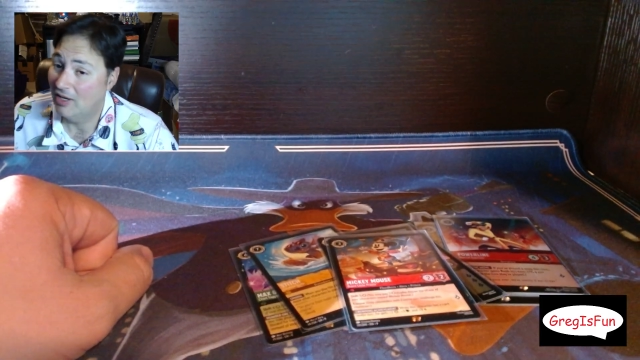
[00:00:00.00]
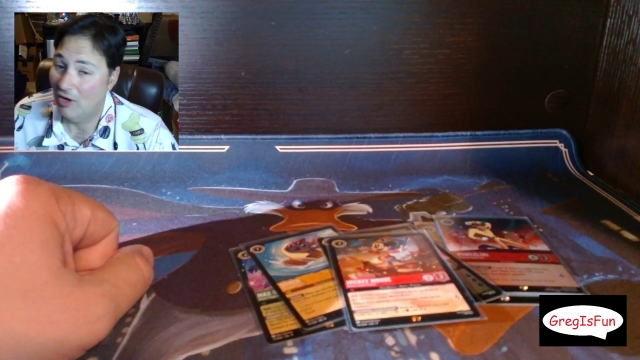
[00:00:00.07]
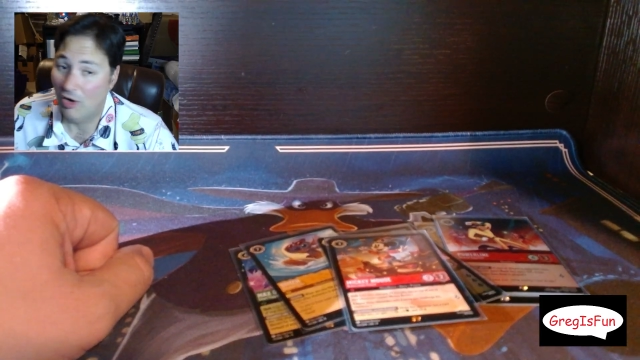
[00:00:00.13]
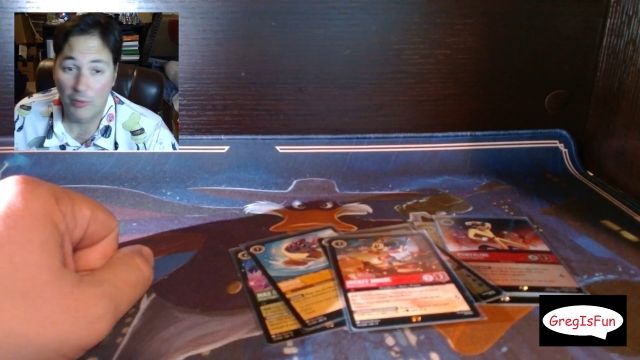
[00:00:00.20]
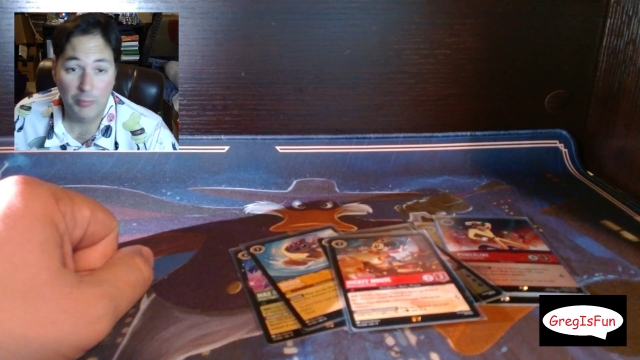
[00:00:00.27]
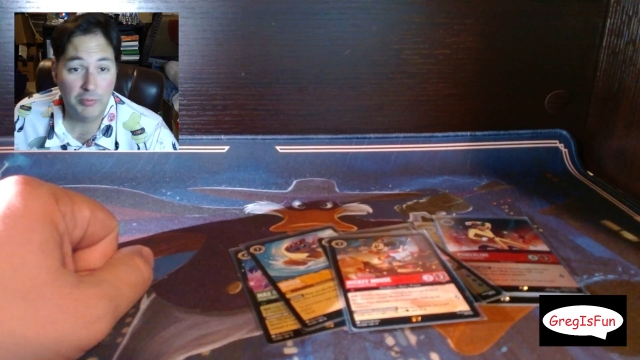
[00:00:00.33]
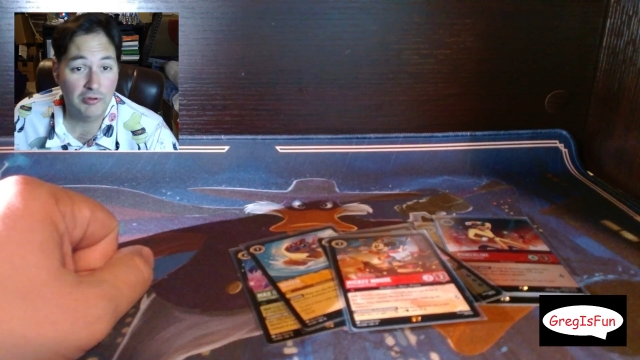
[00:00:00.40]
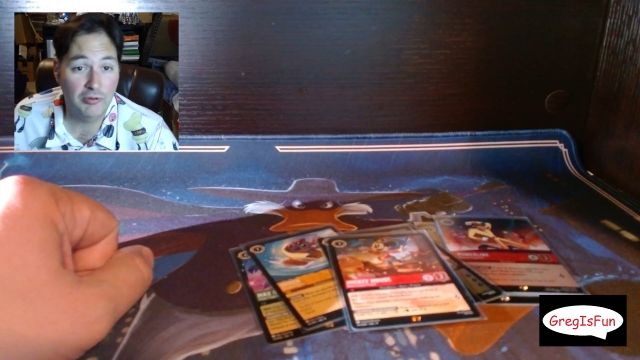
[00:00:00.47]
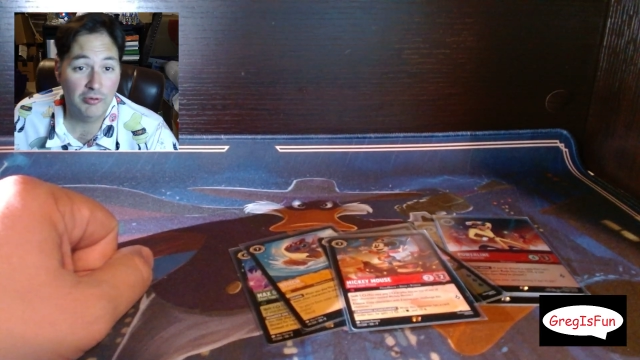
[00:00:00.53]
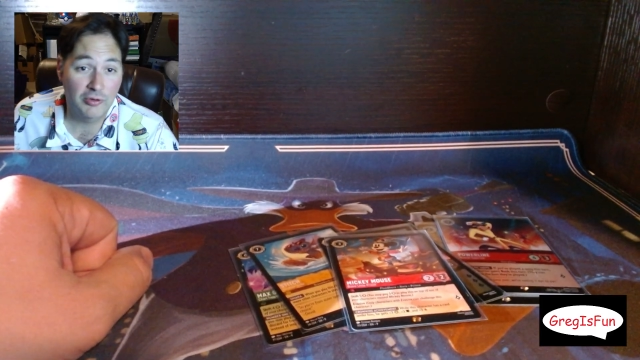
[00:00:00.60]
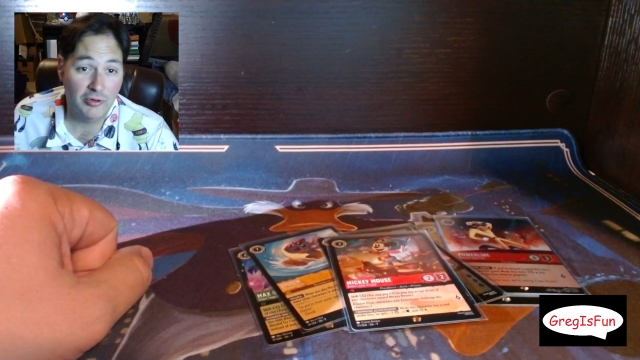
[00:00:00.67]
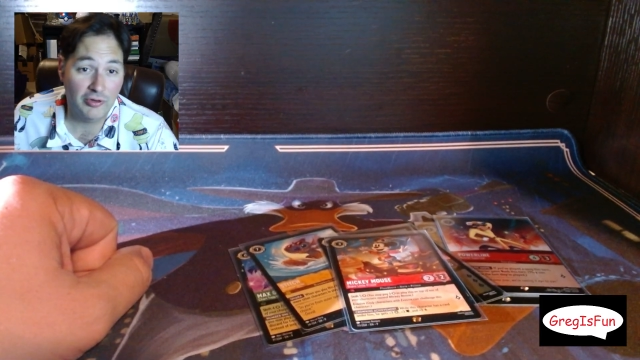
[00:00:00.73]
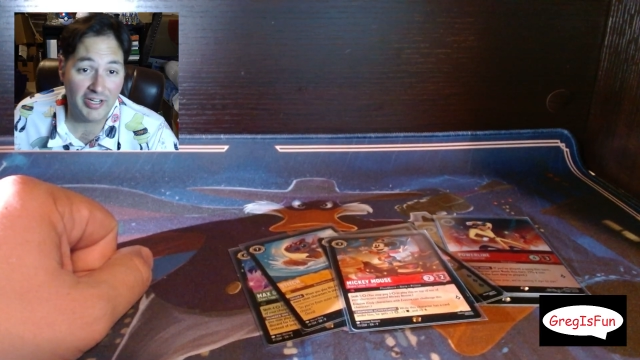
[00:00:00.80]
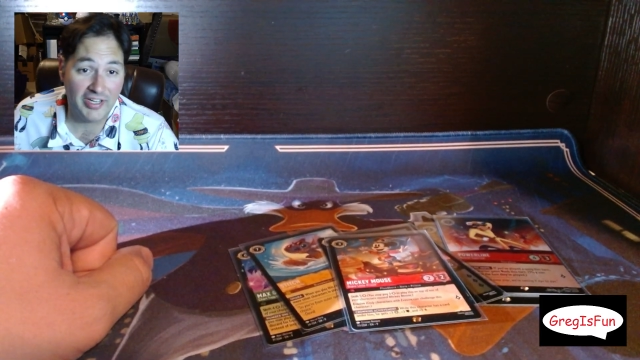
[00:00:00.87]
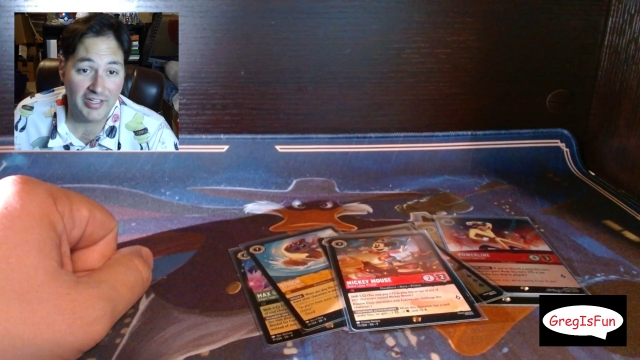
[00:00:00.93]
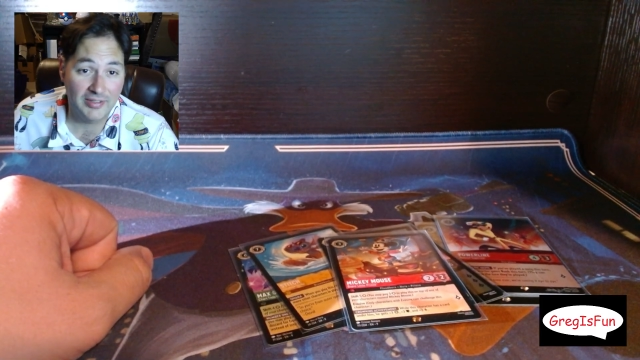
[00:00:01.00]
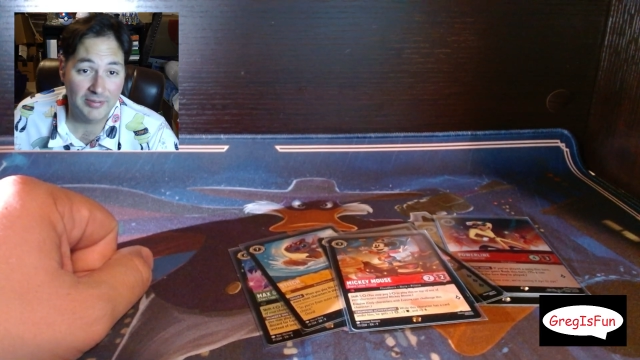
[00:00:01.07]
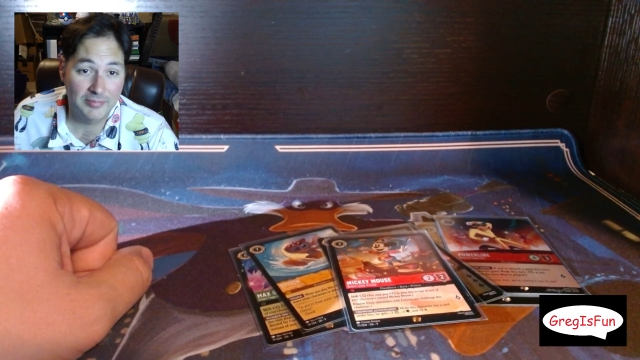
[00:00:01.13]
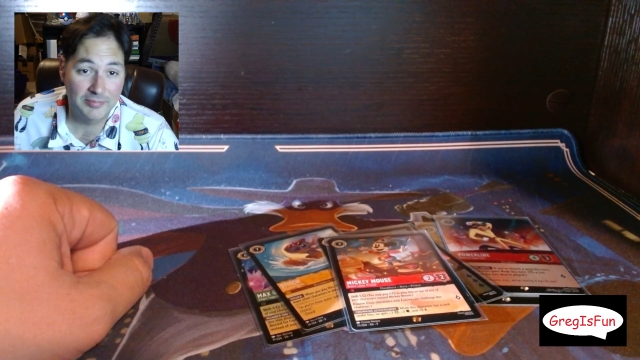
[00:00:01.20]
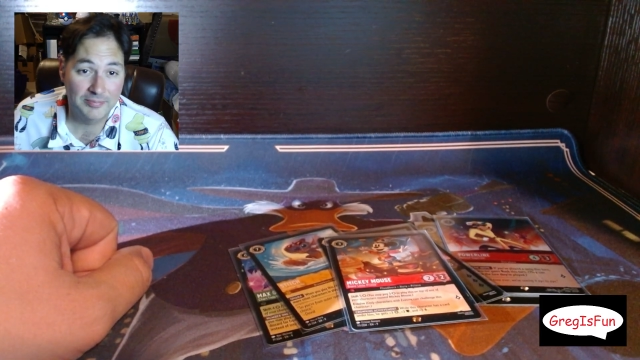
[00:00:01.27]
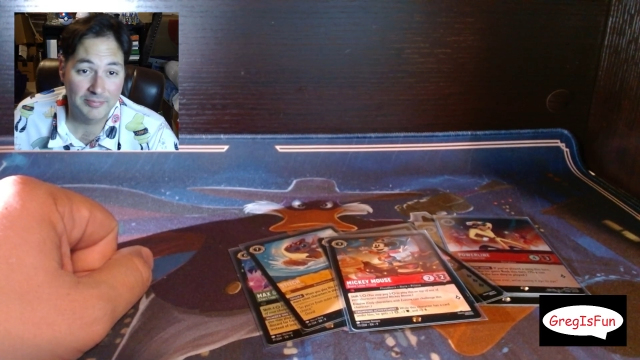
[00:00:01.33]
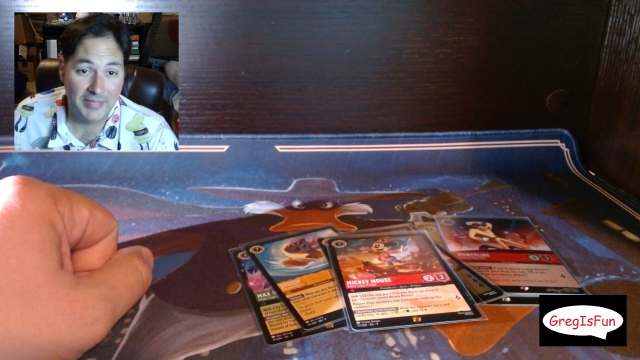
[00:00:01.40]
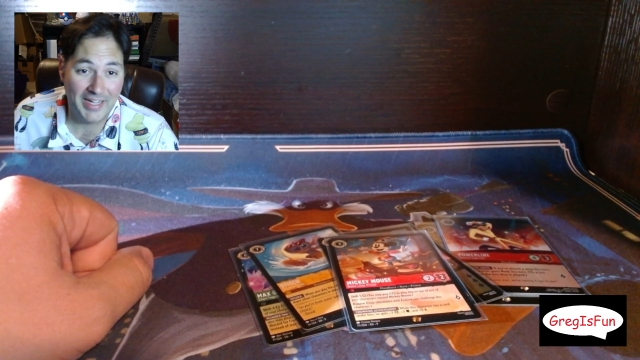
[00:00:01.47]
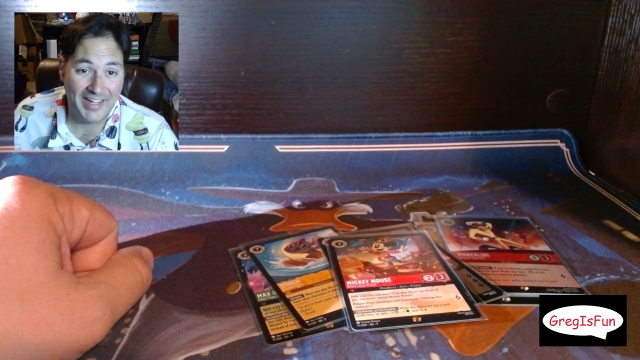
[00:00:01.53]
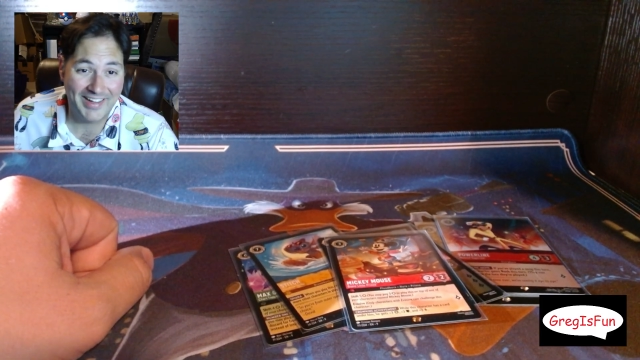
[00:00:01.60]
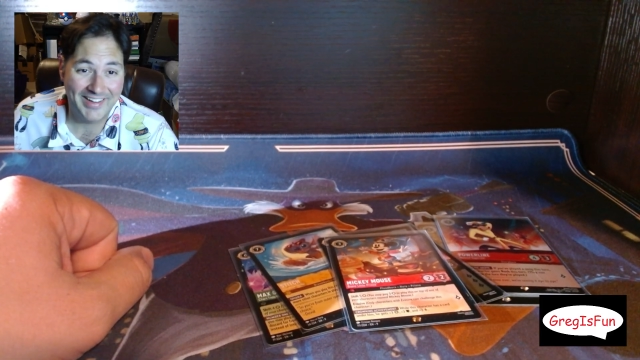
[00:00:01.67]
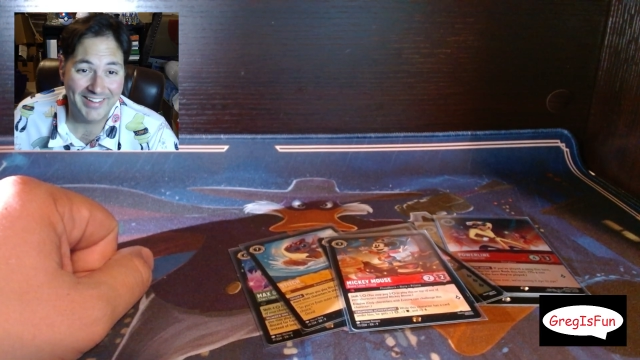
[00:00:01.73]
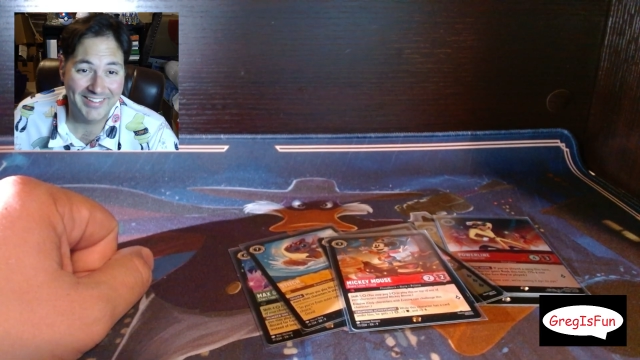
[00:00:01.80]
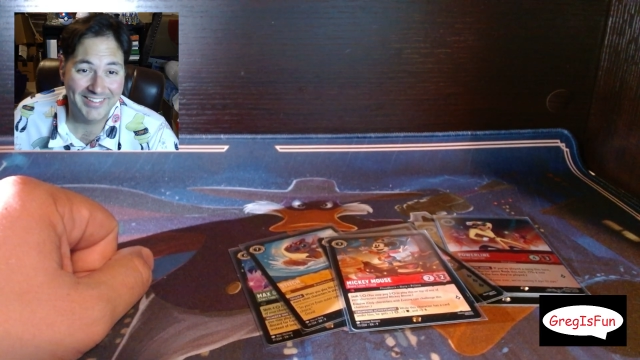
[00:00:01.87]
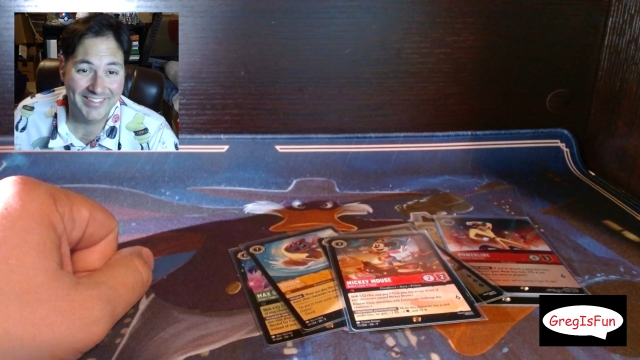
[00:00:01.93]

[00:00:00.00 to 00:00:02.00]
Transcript: Hope you're doing great. Bye.